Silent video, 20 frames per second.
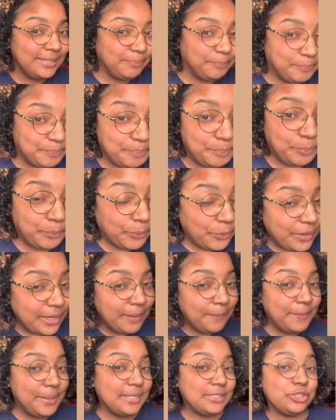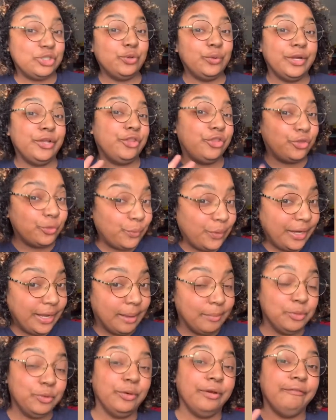pretty much doing 3, I'm
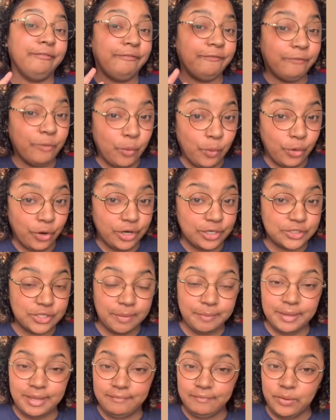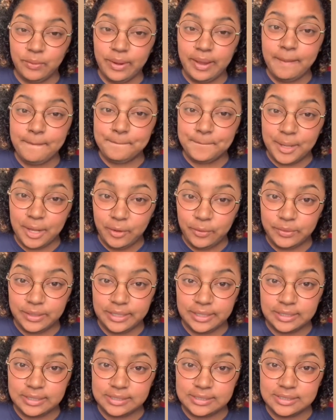doing 4. So I'm giving away a
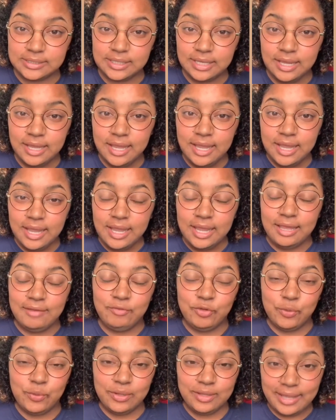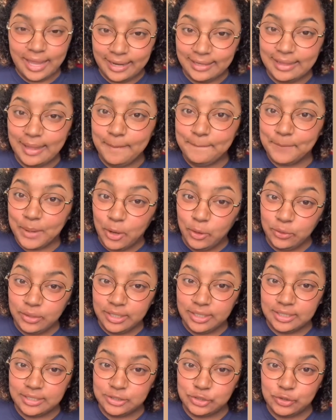bonus. If you would like that
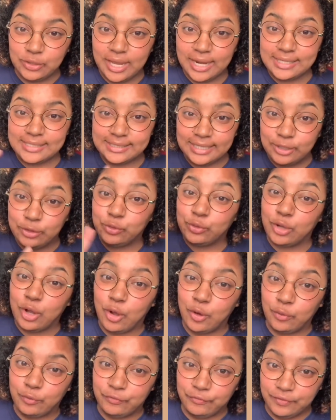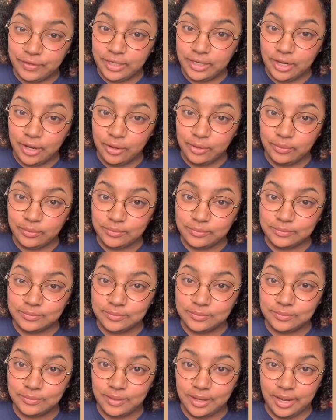bonus, you got to stay through the whole video.
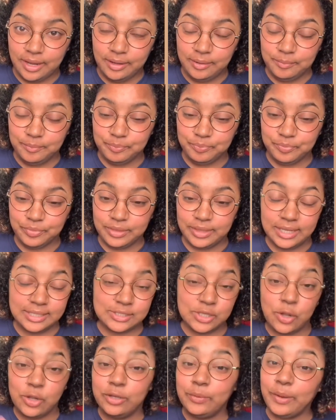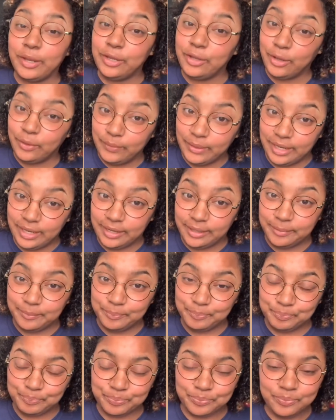Okay, that's the only way you're gonna get it.
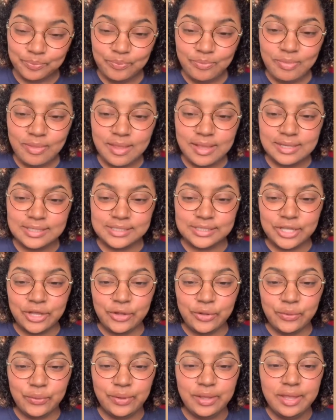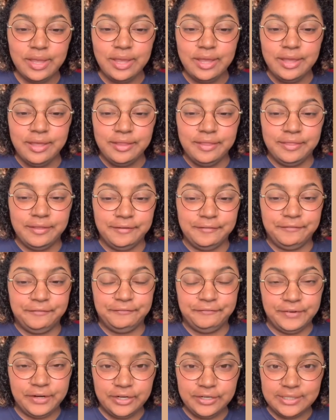So the
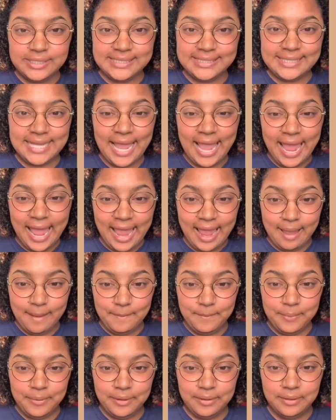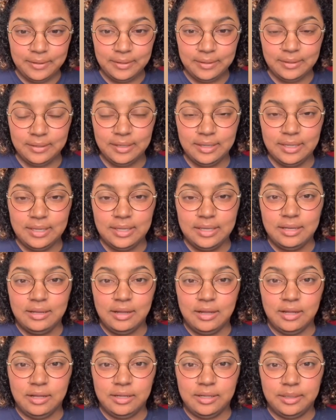first app
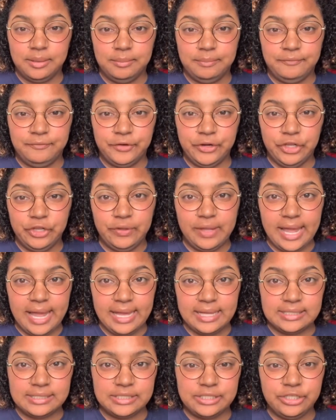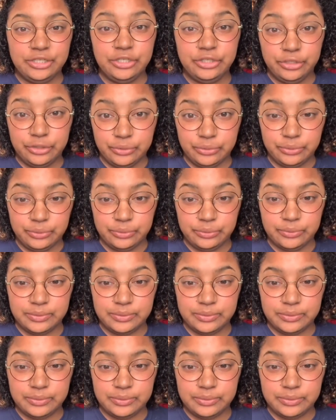for you guys to use